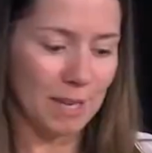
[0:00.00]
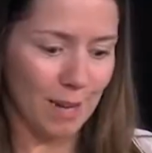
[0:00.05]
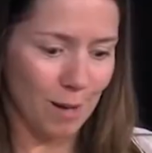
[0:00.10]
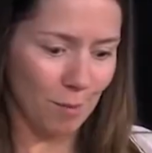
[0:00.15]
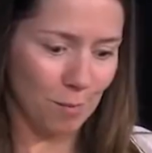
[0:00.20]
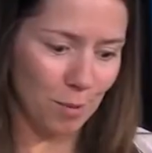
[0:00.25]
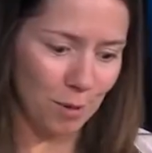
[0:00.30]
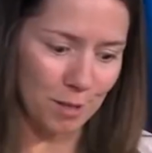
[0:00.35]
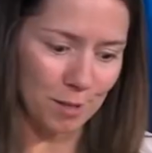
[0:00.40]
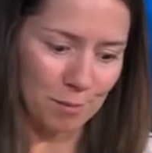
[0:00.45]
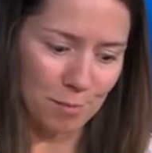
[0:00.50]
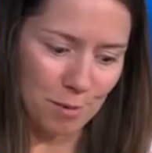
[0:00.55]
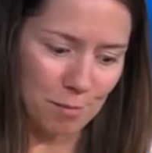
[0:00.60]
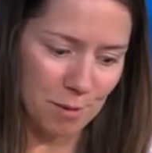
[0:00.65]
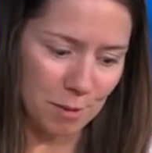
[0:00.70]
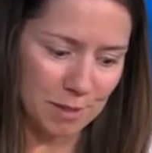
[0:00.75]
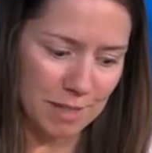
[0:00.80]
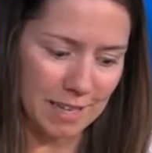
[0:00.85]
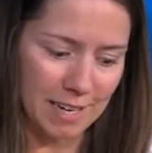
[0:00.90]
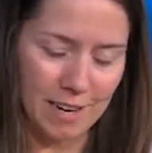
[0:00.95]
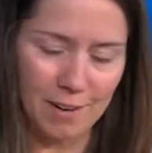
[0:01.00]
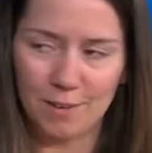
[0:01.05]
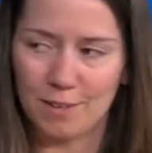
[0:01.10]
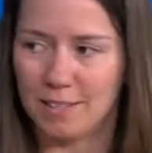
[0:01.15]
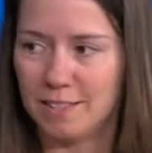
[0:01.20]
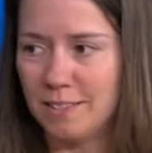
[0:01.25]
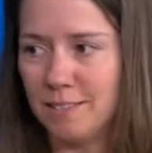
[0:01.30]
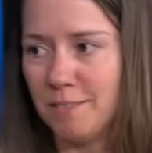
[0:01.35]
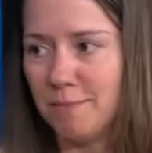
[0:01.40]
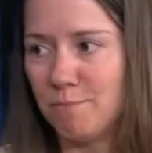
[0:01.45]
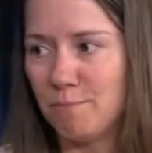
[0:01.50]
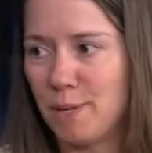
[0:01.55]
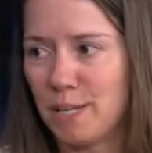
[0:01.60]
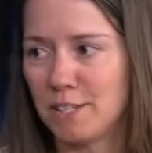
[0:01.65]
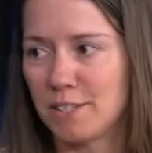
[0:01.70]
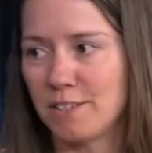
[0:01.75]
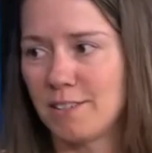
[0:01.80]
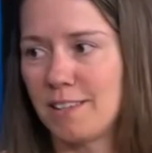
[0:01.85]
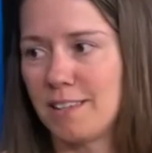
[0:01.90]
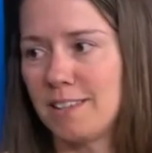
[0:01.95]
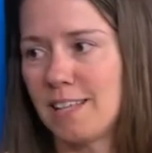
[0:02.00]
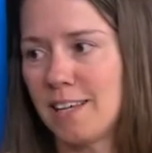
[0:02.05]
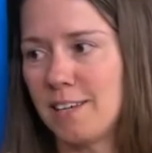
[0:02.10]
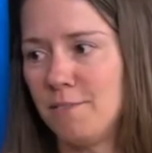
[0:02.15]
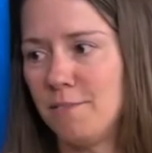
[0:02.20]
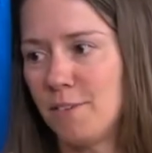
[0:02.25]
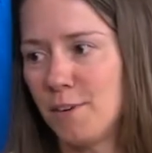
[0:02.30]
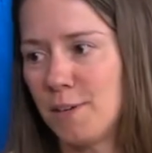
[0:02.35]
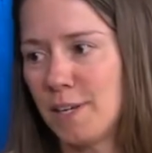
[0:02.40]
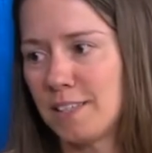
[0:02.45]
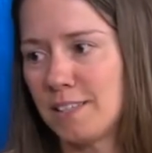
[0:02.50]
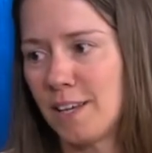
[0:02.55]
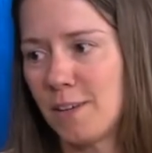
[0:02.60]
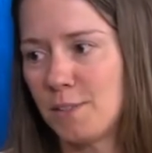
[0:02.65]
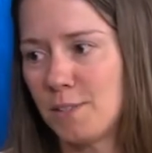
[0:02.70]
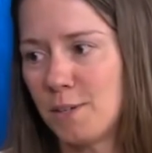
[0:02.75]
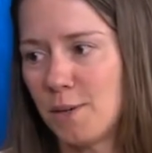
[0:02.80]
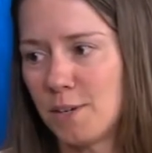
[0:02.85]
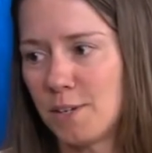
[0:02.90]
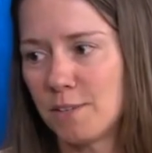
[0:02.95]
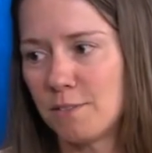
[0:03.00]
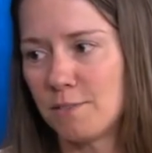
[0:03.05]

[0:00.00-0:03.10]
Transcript: help promote that out and make sure that that info gets out to our